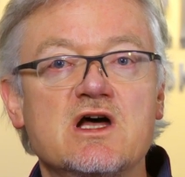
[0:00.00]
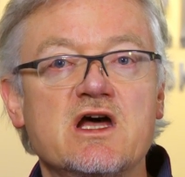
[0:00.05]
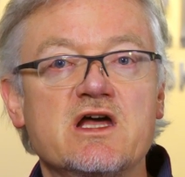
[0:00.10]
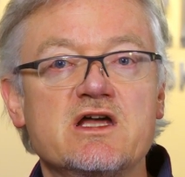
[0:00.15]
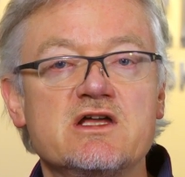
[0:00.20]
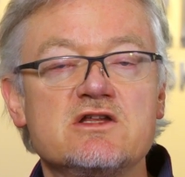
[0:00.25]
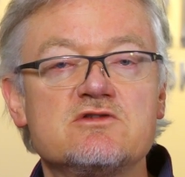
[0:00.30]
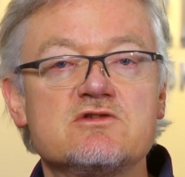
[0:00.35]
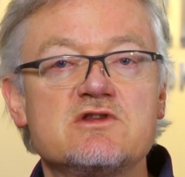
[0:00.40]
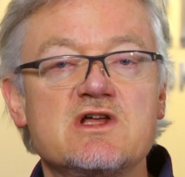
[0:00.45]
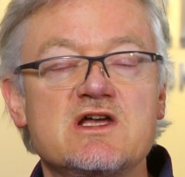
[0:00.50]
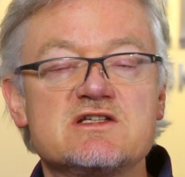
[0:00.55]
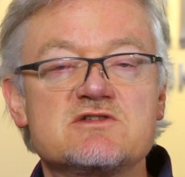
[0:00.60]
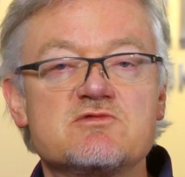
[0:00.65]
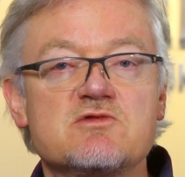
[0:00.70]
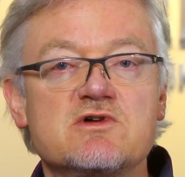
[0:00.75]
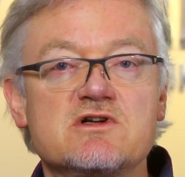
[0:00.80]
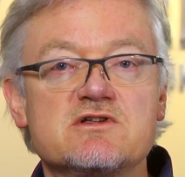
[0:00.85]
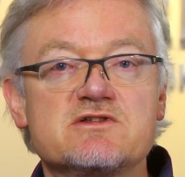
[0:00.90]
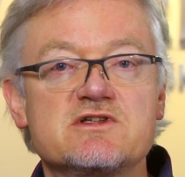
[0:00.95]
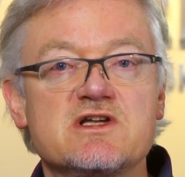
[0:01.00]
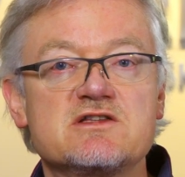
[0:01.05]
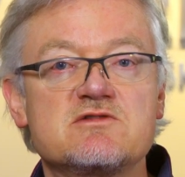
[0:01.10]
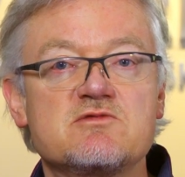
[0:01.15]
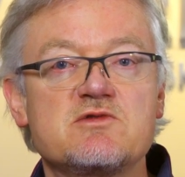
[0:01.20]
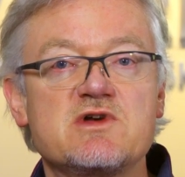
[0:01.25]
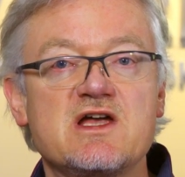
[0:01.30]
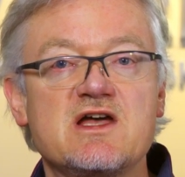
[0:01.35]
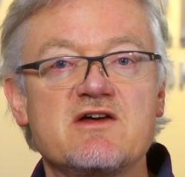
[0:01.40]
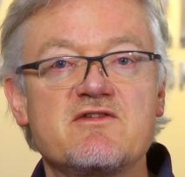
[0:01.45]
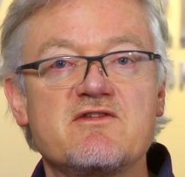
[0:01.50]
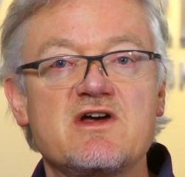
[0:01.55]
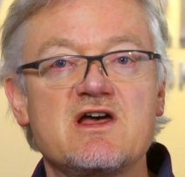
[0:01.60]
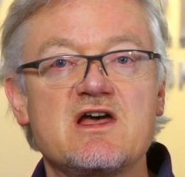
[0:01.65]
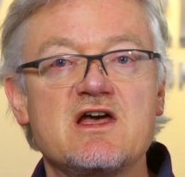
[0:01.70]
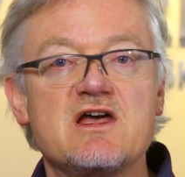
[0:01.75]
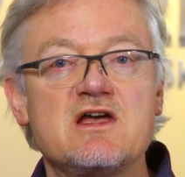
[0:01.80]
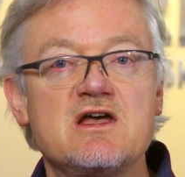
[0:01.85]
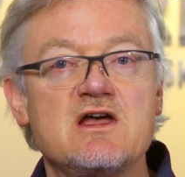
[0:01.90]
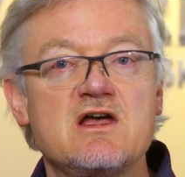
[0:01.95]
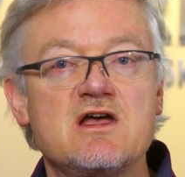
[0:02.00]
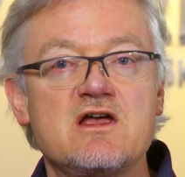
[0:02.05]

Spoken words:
in today's world that we have a